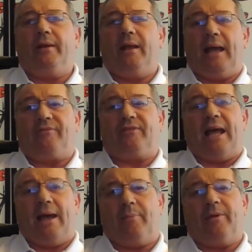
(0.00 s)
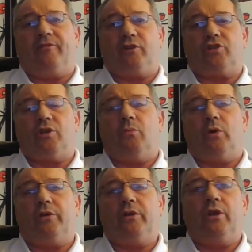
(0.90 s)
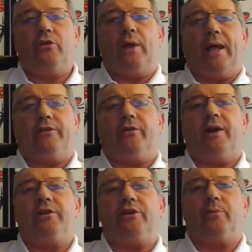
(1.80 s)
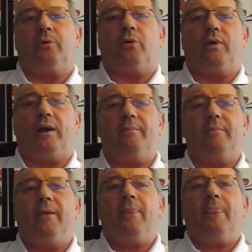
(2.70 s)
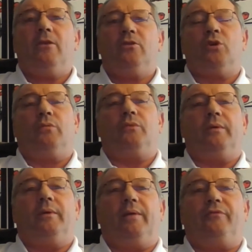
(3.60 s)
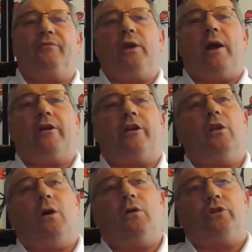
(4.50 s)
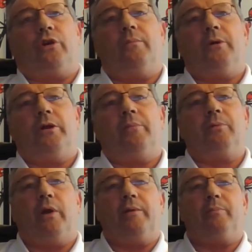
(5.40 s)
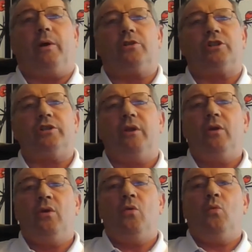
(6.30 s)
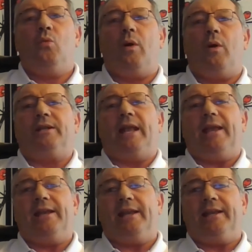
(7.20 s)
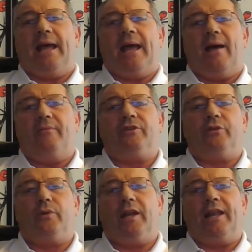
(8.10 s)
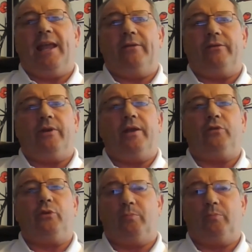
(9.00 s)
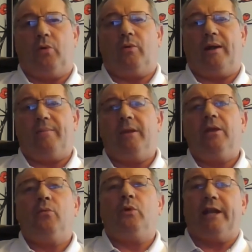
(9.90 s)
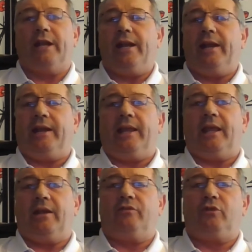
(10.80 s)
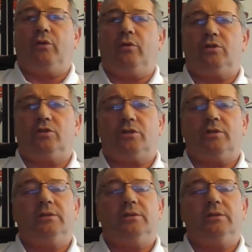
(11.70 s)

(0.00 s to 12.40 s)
have to happen for someone to enter into your program. So if you hired a long-term unemployed person, what would they need to have to really enter into a program? Would they need a kit of tools